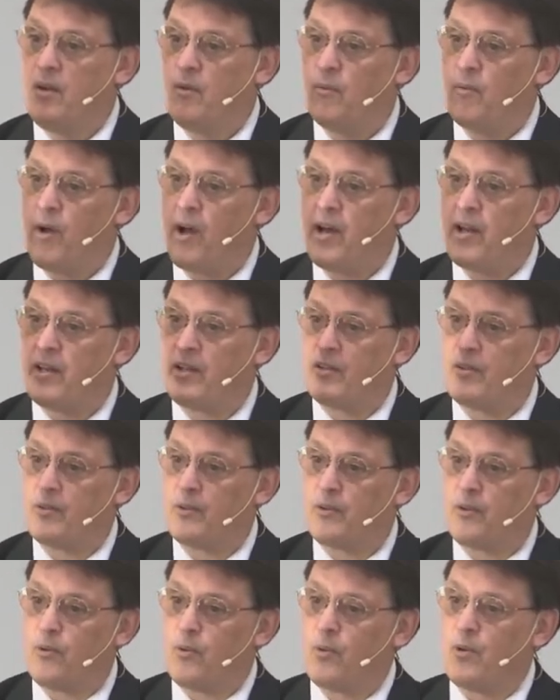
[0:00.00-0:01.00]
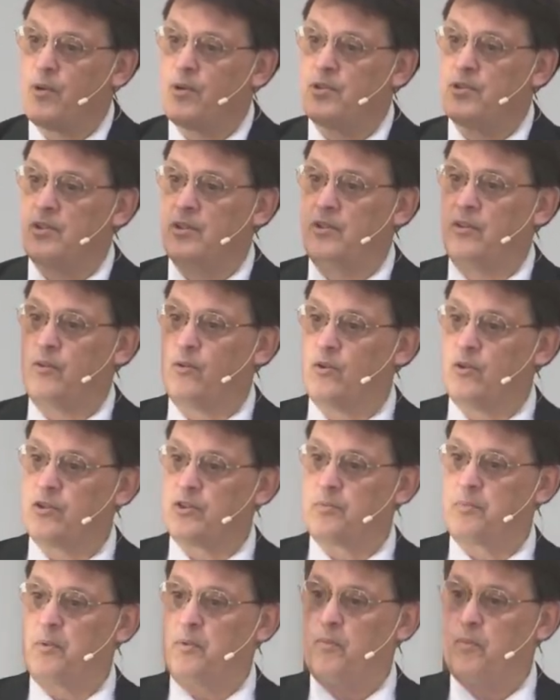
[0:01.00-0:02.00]
riding on the horse, and the
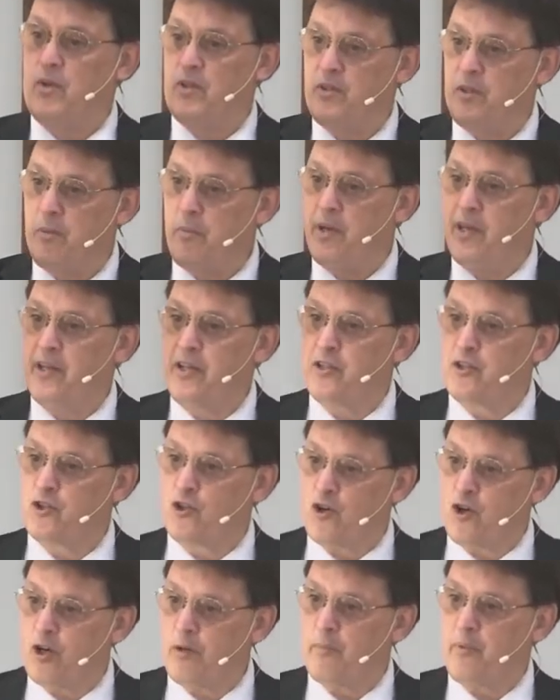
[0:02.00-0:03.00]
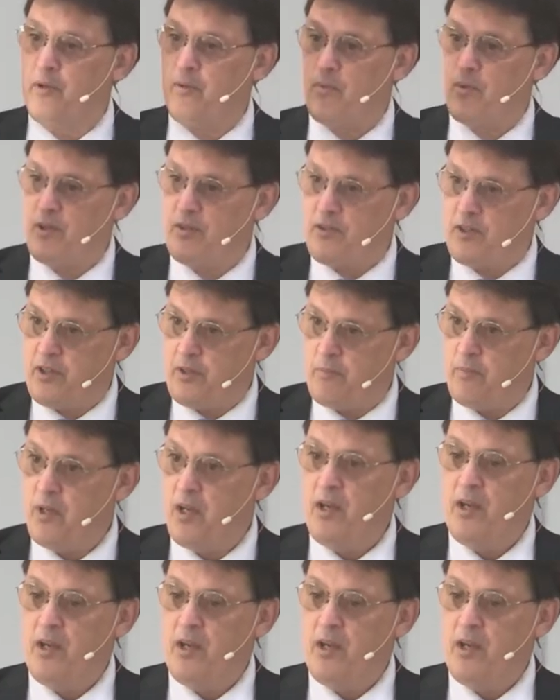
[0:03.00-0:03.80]
horseman with him, and his army with him.